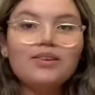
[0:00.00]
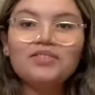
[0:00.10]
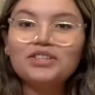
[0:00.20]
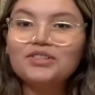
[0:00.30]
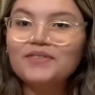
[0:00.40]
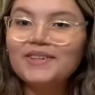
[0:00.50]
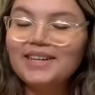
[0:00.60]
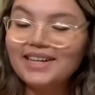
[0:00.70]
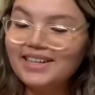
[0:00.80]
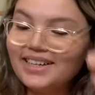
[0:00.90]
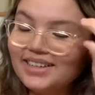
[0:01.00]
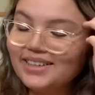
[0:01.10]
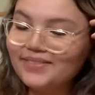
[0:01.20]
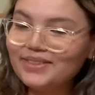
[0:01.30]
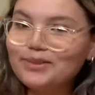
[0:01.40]
First of all, I
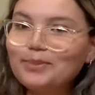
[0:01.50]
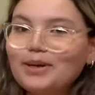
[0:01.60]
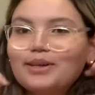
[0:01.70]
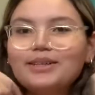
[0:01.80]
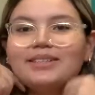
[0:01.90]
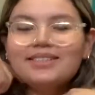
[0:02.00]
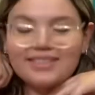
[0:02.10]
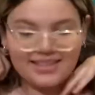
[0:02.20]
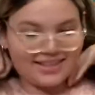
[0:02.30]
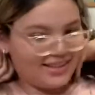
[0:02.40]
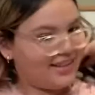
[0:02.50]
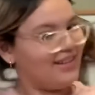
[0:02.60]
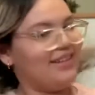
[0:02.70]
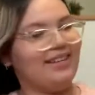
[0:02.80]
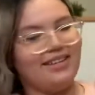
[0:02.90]
love this box.
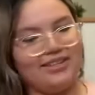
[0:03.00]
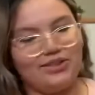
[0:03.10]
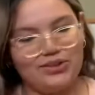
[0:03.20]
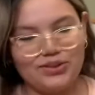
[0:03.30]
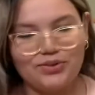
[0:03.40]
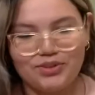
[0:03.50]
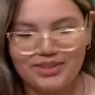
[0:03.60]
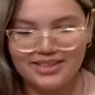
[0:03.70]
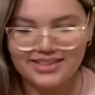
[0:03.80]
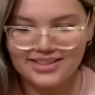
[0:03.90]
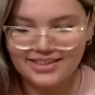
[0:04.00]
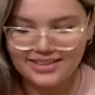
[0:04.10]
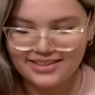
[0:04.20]
It's so cute inside.